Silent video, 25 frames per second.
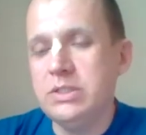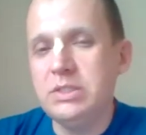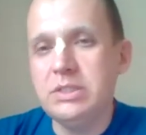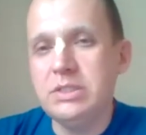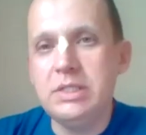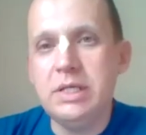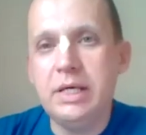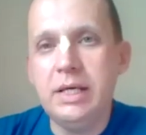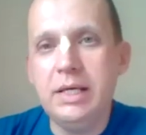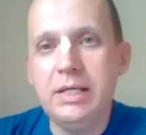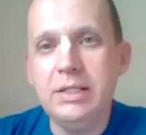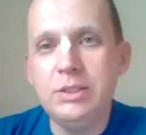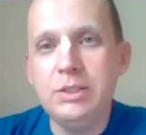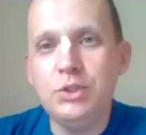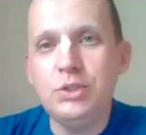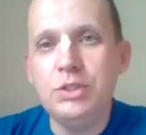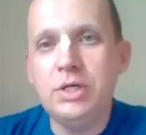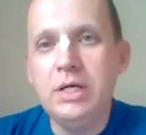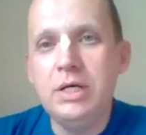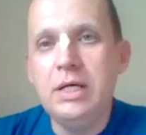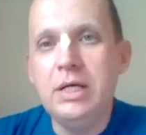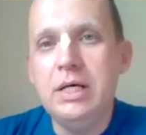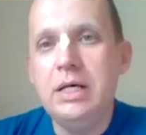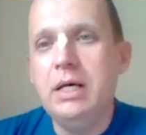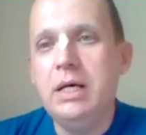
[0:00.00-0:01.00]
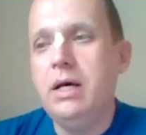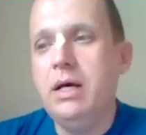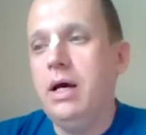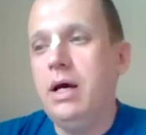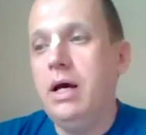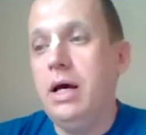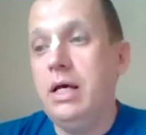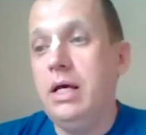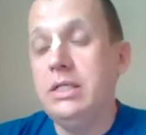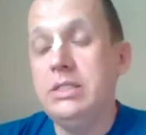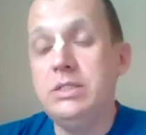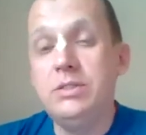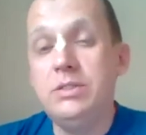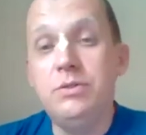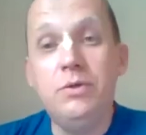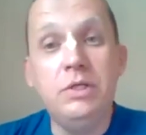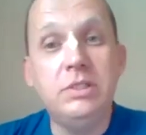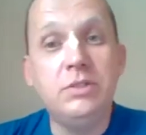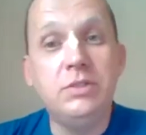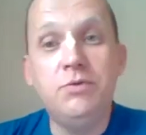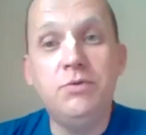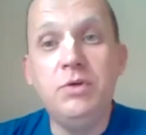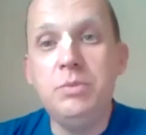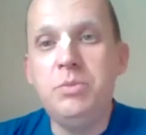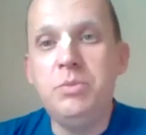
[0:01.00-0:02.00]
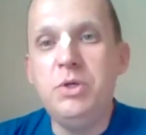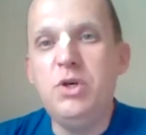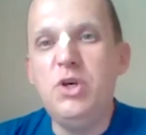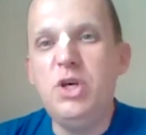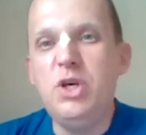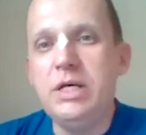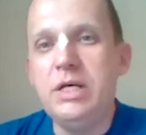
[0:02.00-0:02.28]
stage. It will be